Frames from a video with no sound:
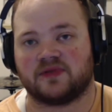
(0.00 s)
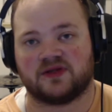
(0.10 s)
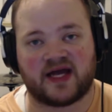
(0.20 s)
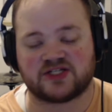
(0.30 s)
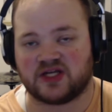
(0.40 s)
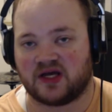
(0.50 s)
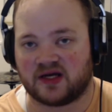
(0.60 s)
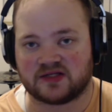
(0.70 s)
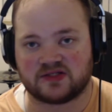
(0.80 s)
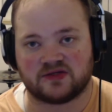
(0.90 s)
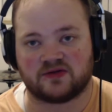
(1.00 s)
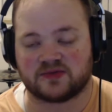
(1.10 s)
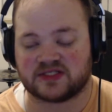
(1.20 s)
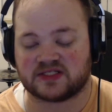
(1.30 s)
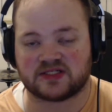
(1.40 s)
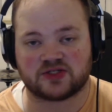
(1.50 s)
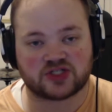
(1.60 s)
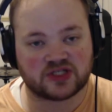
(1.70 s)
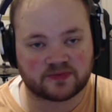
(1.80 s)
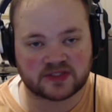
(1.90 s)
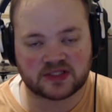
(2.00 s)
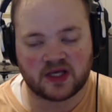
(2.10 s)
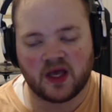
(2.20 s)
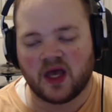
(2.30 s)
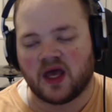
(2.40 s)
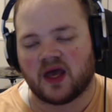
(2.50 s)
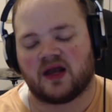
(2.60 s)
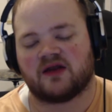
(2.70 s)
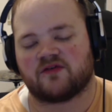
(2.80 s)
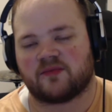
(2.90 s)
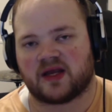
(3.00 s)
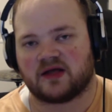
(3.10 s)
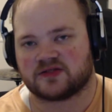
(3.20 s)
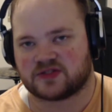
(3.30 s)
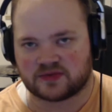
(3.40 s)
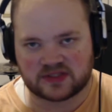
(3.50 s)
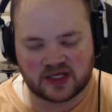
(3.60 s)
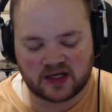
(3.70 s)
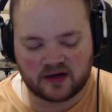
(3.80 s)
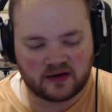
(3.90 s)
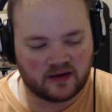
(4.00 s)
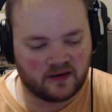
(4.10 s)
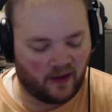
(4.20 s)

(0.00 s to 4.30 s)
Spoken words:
latching on to the resistant ships and everybody else who was there.